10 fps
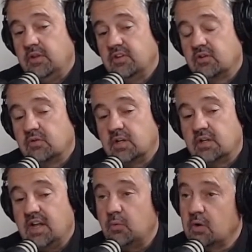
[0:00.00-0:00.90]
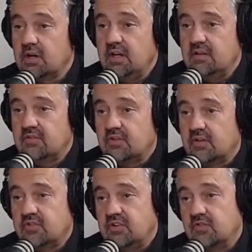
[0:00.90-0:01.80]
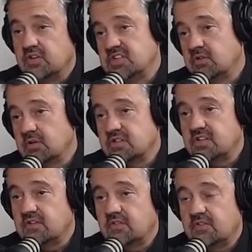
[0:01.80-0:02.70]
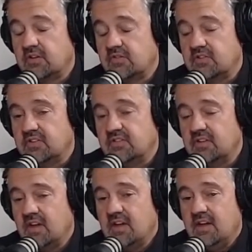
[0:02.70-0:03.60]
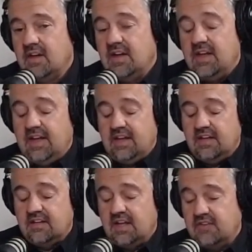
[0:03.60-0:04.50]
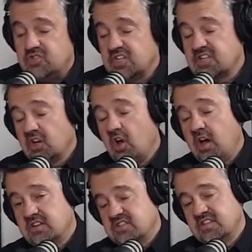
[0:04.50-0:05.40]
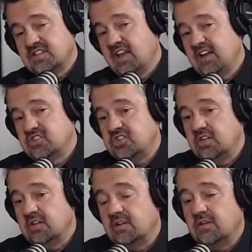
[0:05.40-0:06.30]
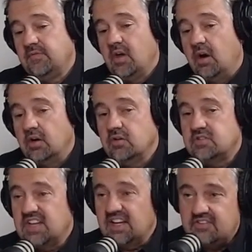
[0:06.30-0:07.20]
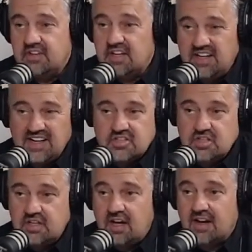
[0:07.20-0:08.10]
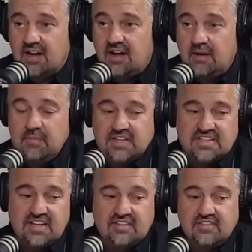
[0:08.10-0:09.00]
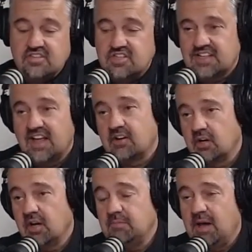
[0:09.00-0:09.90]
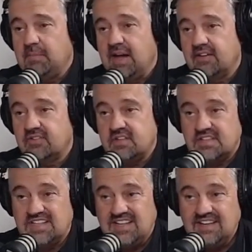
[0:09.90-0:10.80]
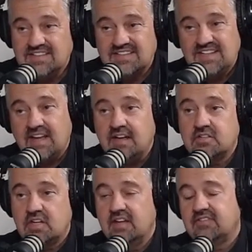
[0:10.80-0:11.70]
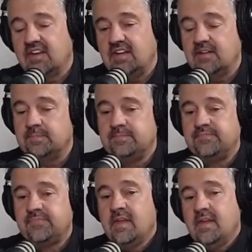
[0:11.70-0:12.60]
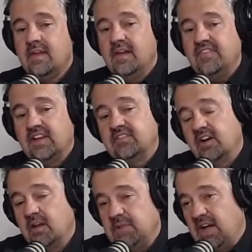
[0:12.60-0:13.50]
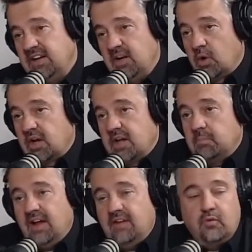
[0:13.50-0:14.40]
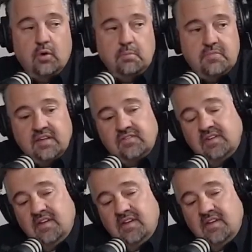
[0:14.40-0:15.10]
the career networking service, University Career Services, and have just launched this last year our new TexanConnection.com. That's Texan, just like our alumni magazine, TECHSAN. And that's an alumni networking platform that's